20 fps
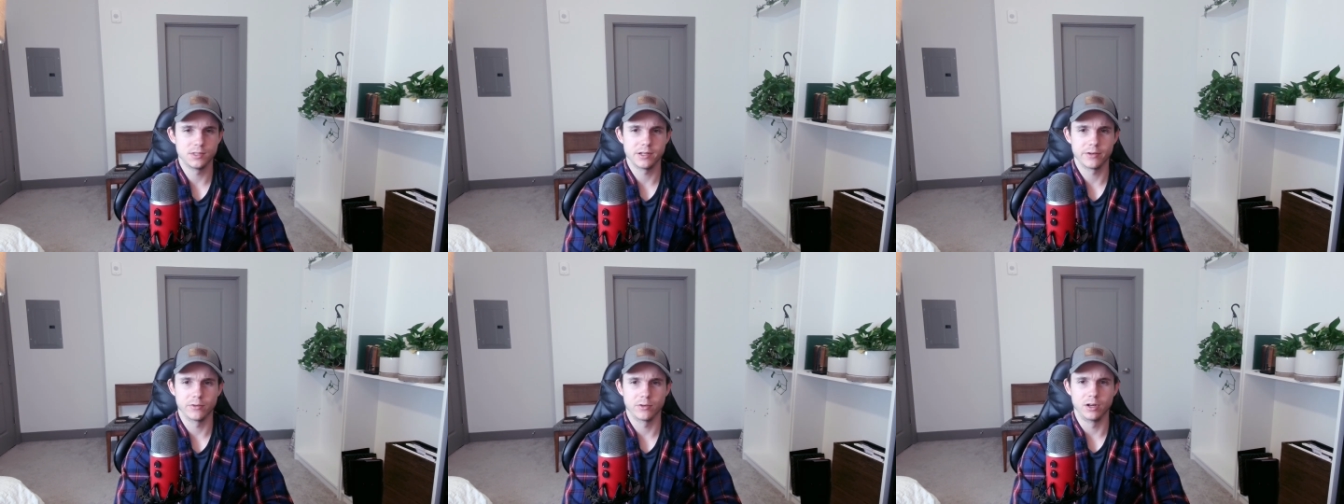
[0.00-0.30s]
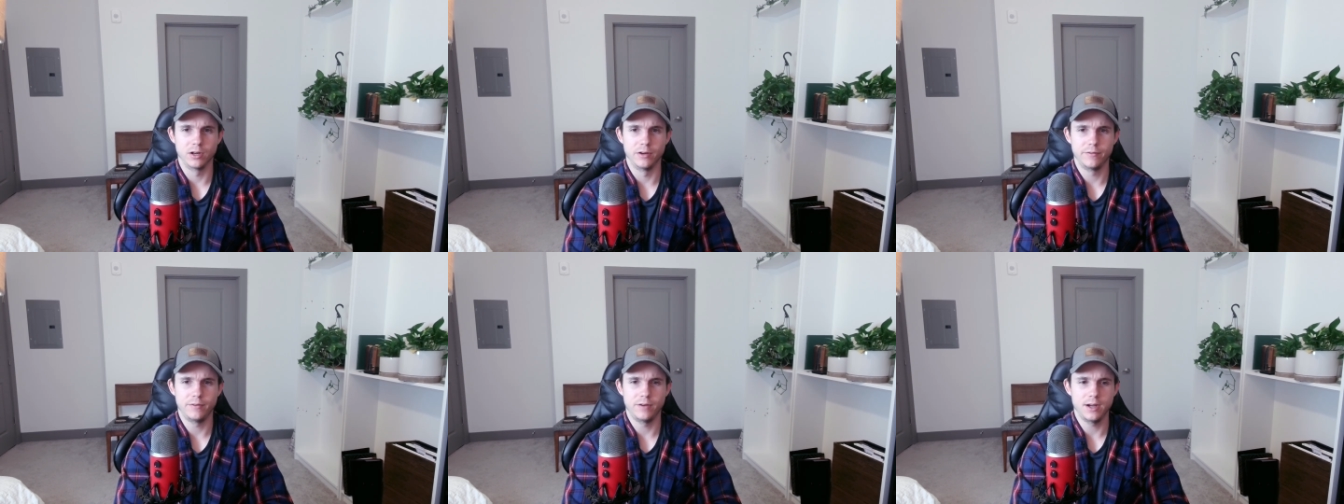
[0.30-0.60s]

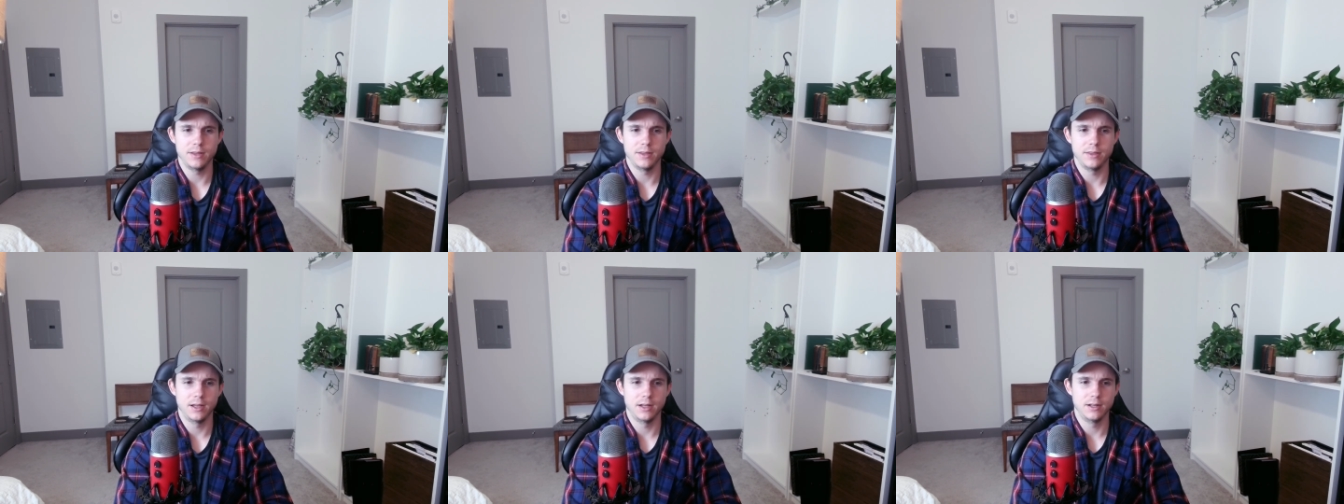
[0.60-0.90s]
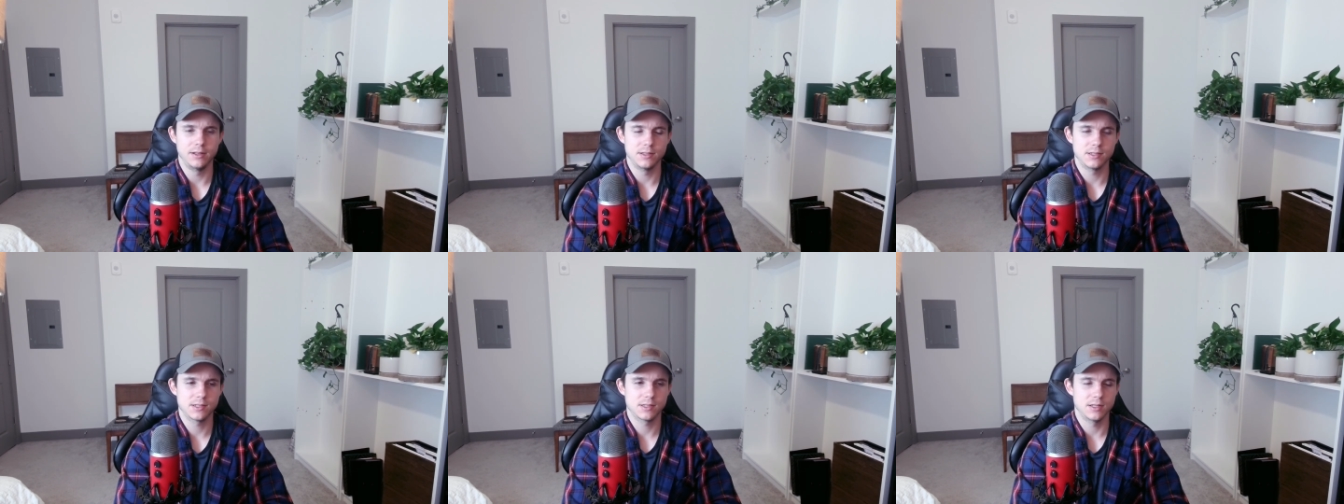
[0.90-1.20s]
gonna find
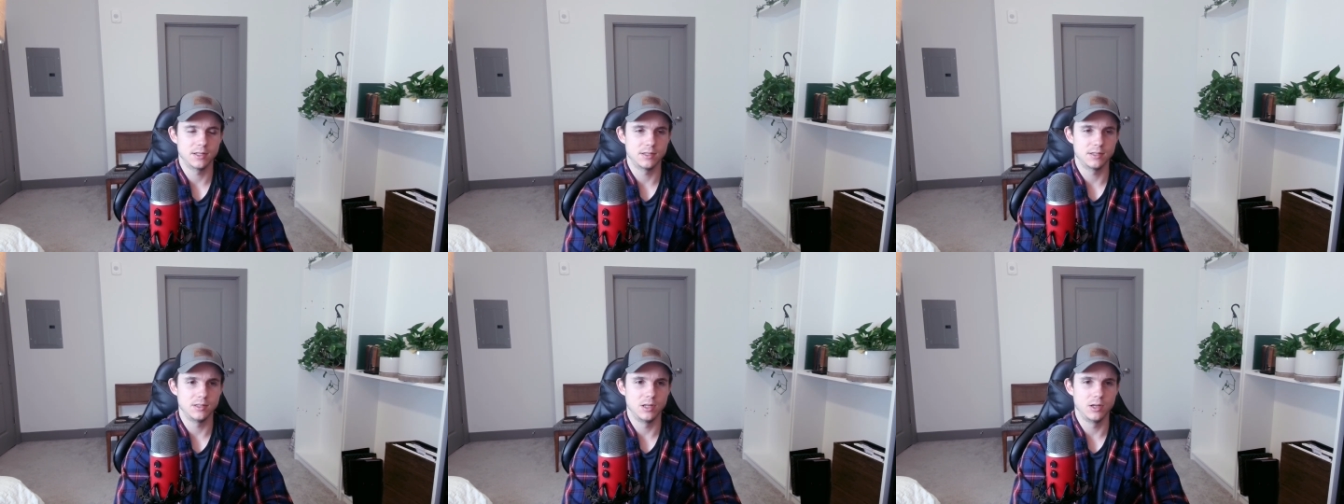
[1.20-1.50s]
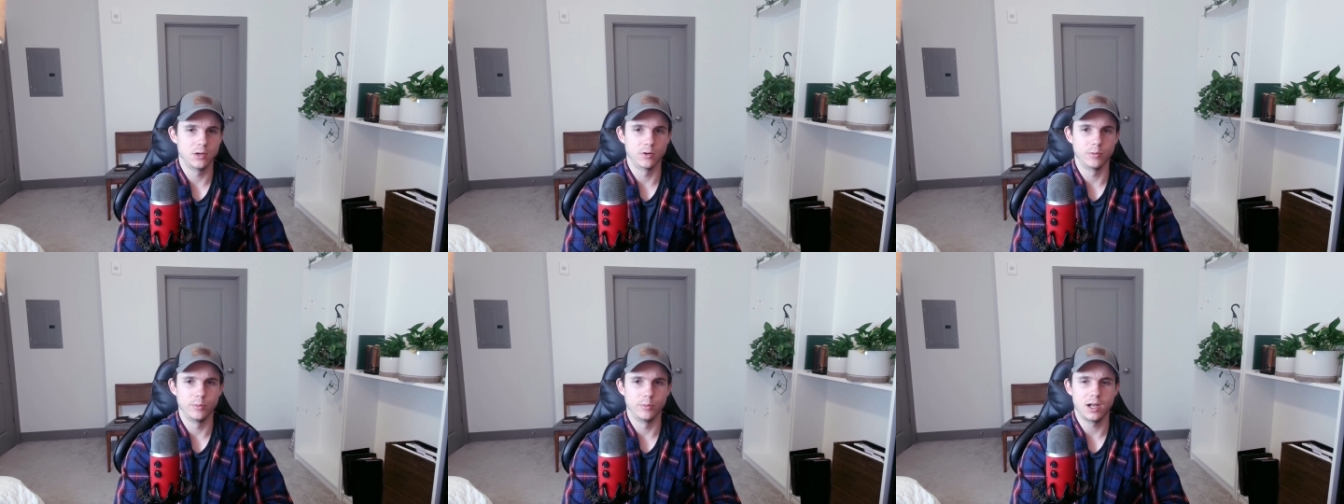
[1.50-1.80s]
that. It's
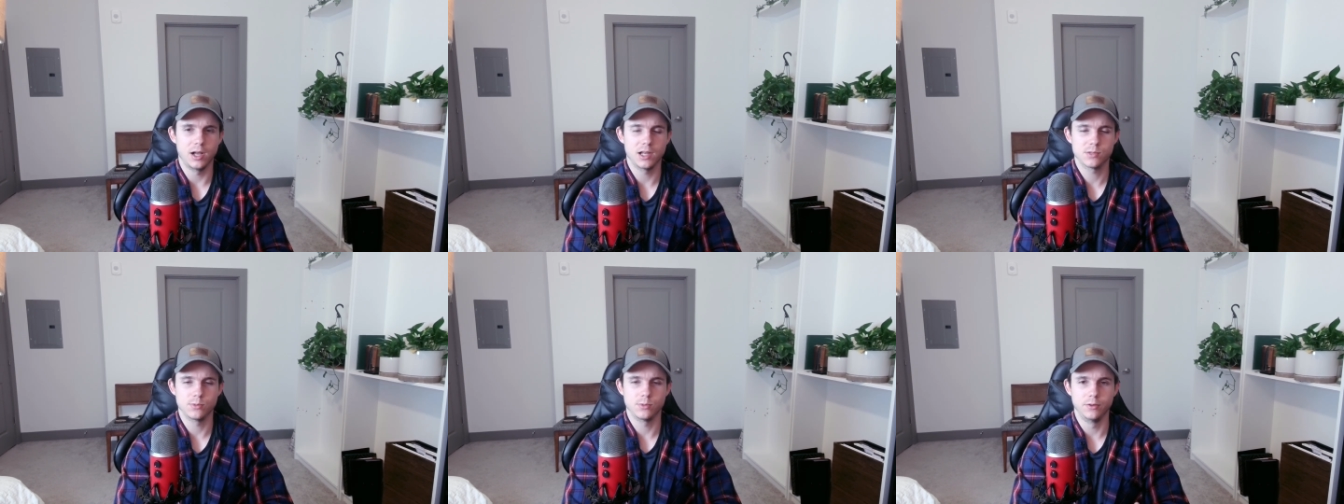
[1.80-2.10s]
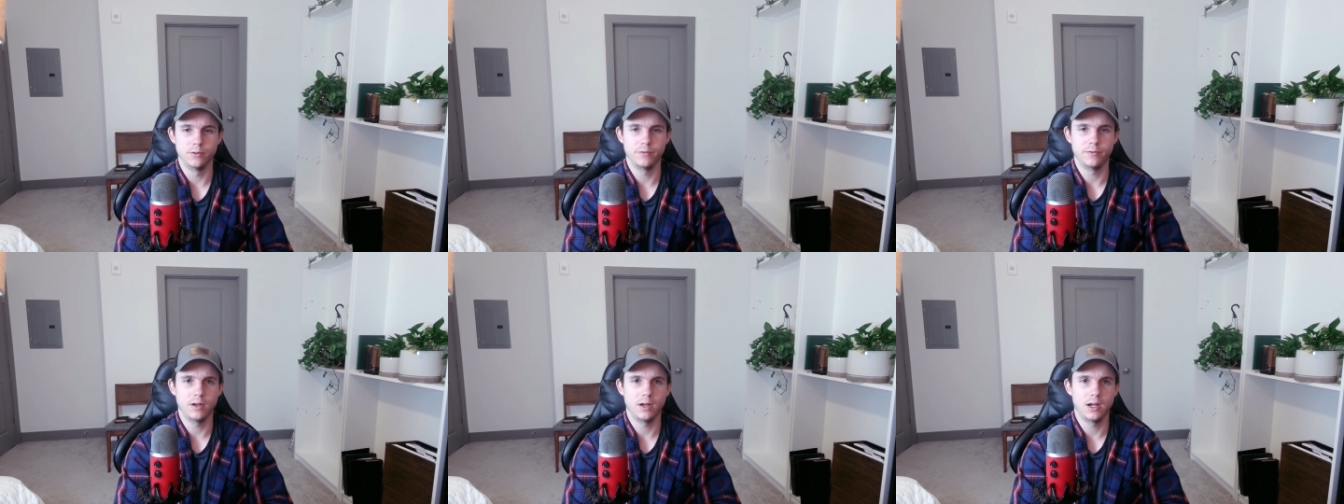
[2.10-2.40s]
near impossible
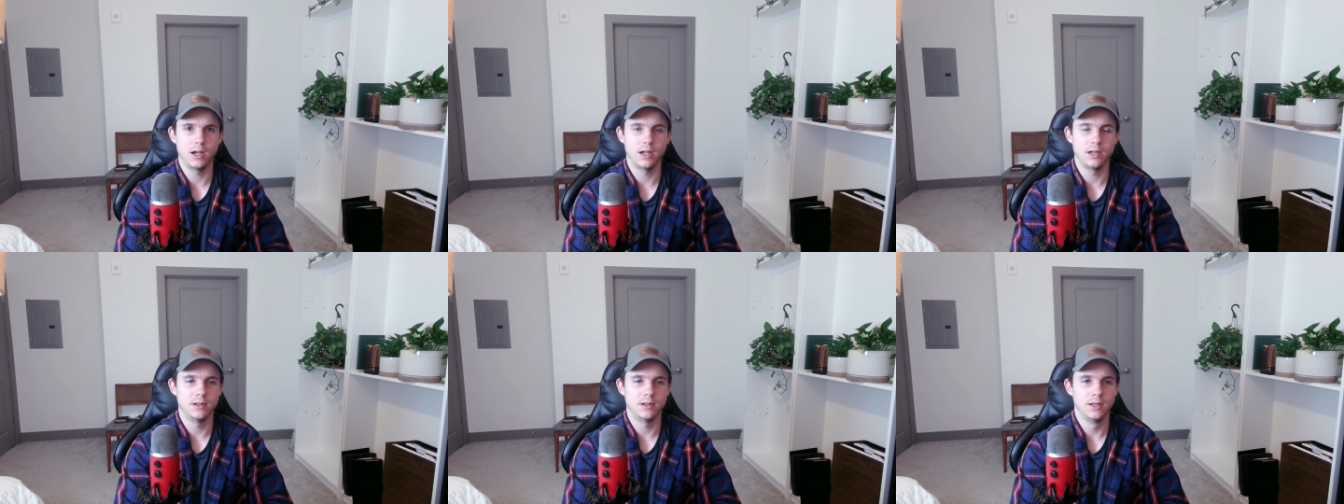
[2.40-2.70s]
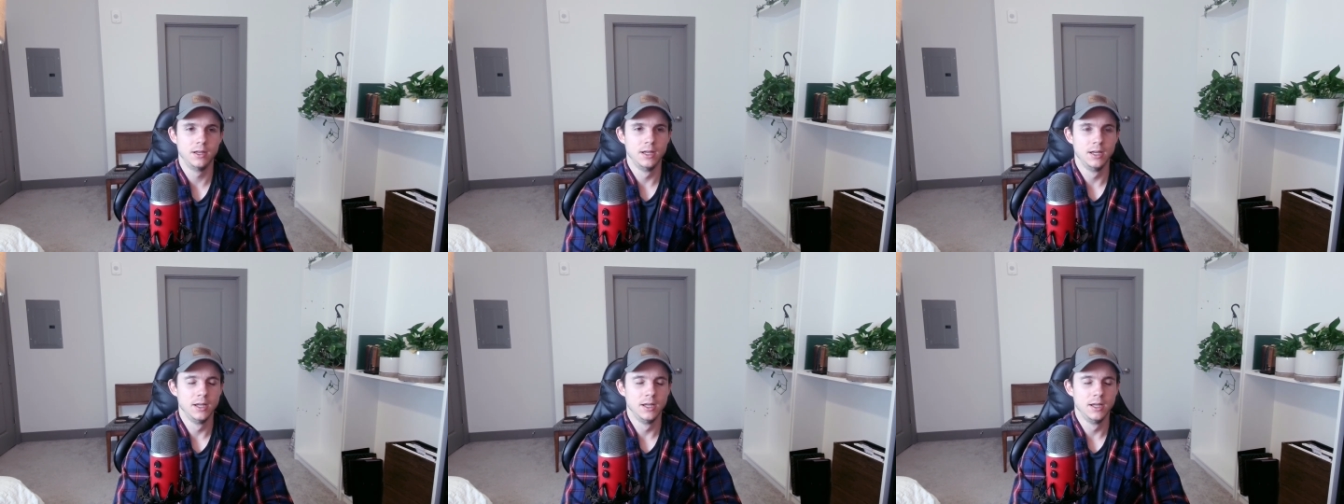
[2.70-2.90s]
to find